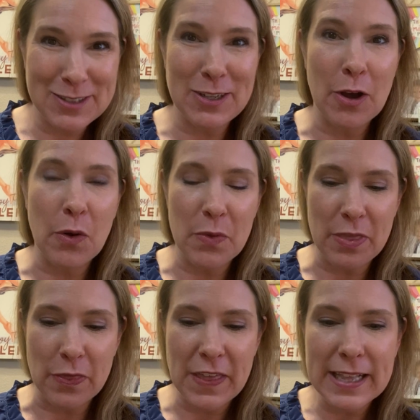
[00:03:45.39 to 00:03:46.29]
So
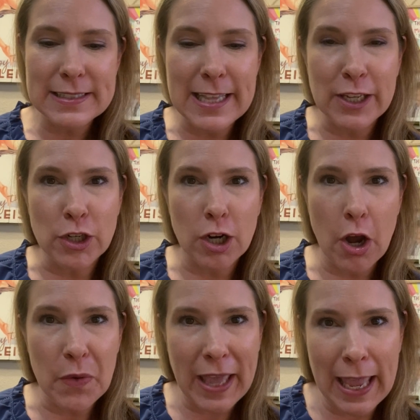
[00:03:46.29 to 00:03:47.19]
the things that you're
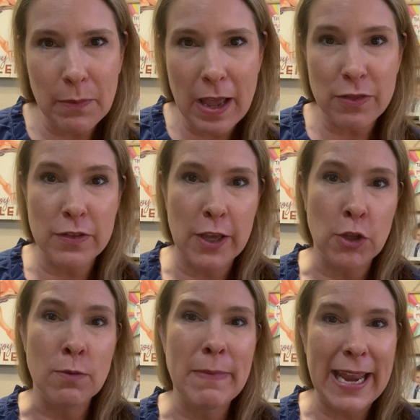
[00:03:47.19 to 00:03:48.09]
okay with or that
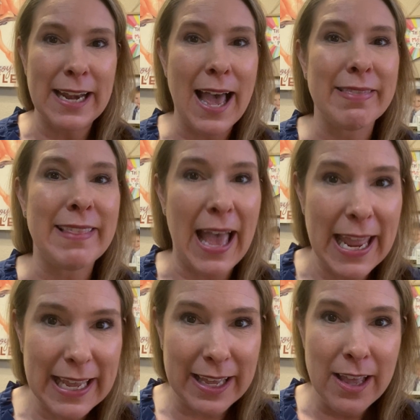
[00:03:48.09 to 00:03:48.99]
you may not
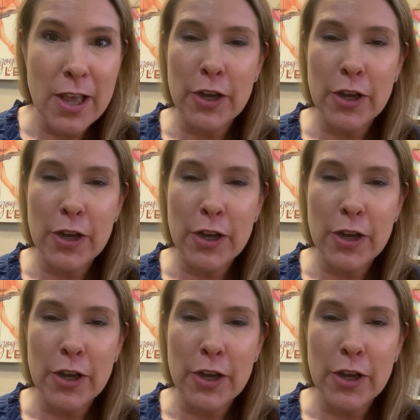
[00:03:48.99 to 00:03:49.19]
like